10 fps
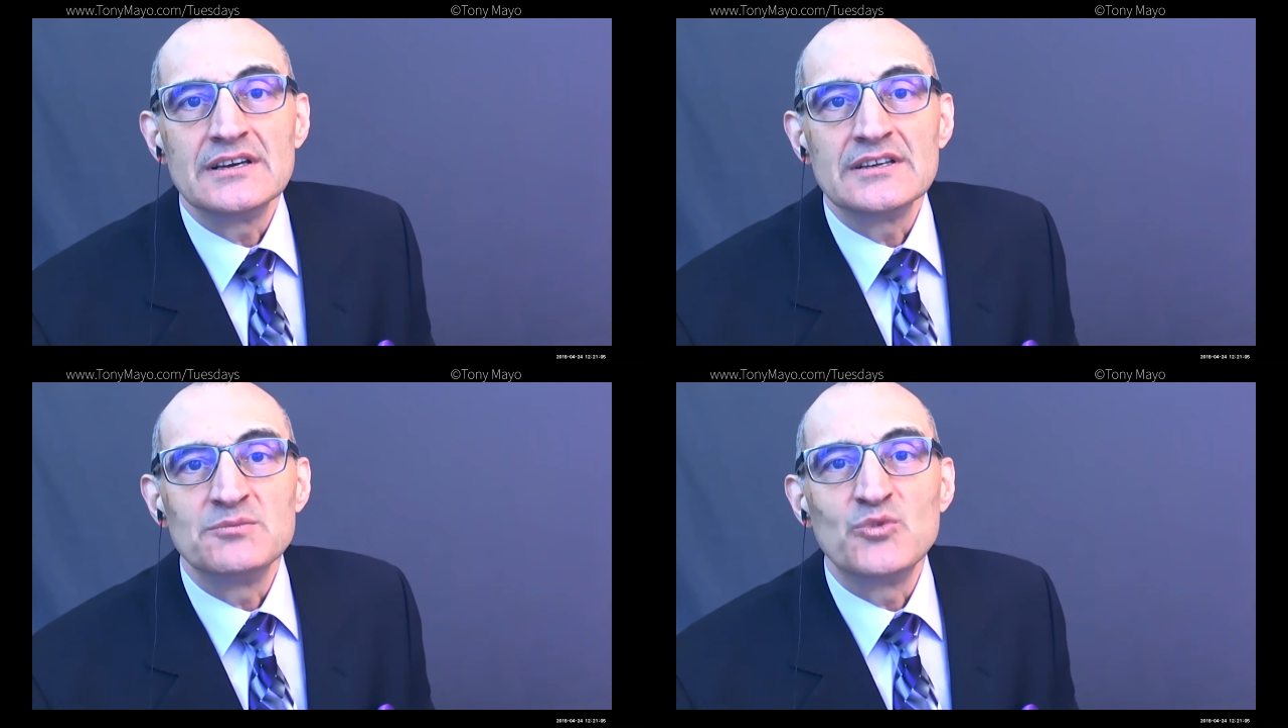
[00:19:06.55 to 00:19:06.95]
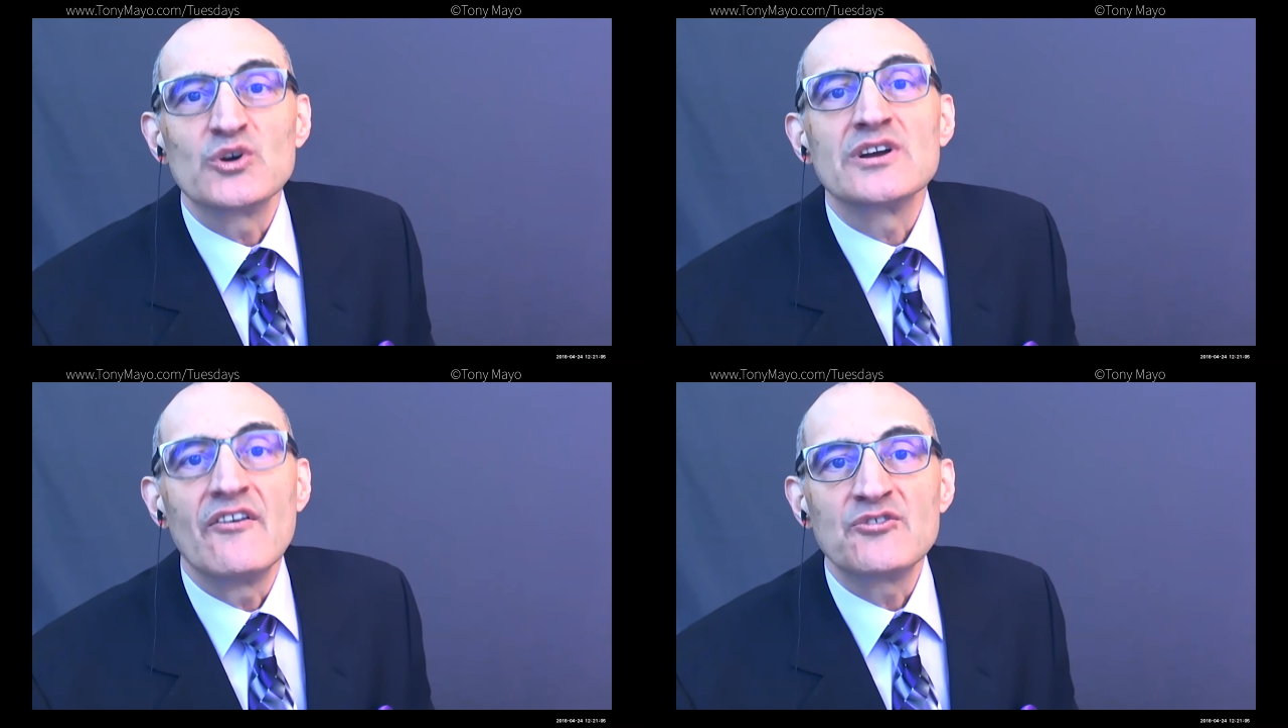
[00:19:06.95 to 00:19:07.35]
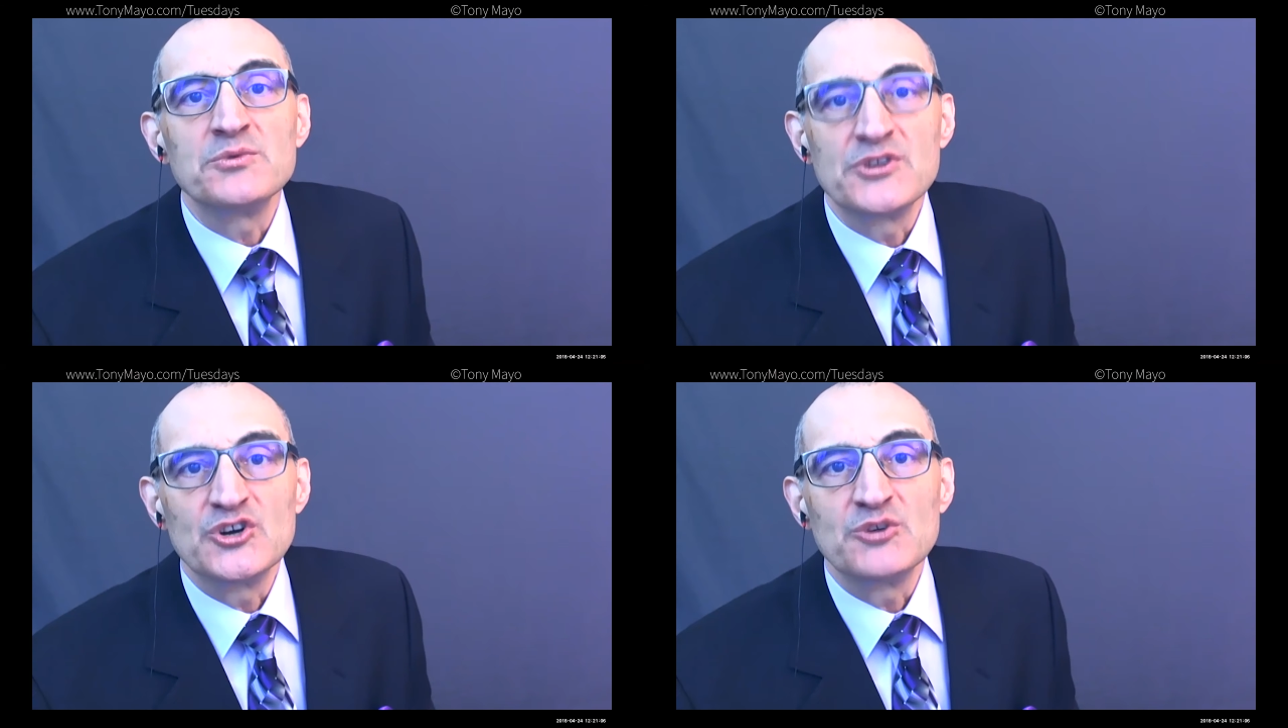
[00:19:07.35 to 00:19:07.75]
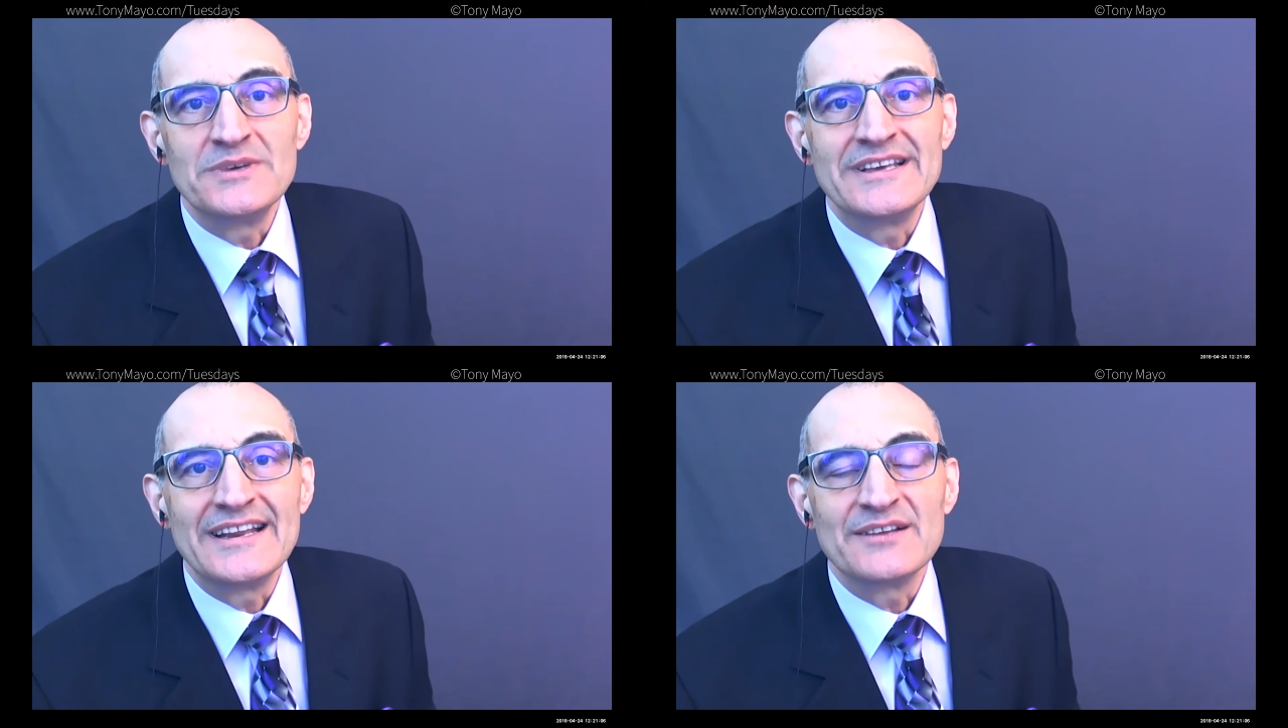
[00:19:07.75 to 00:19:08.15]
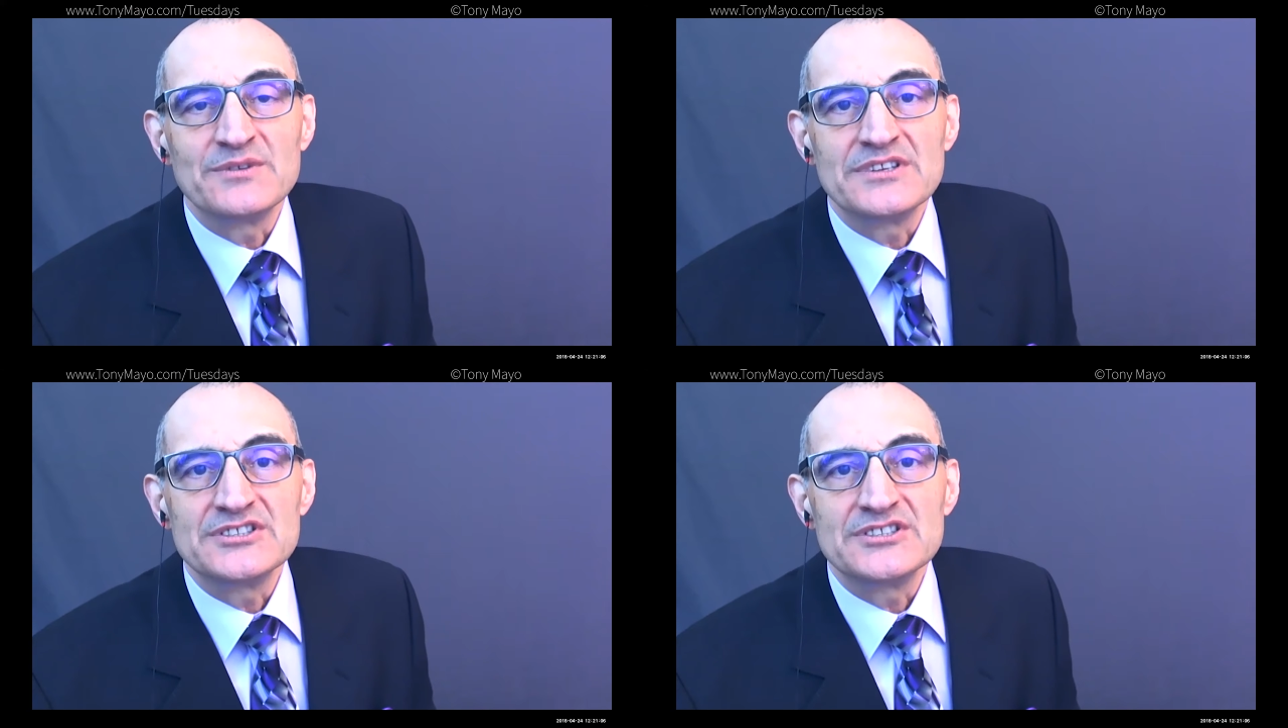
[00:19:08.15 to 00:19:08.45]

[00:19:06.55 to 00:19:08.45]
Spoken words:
the more comfortable they're going to be getting with it.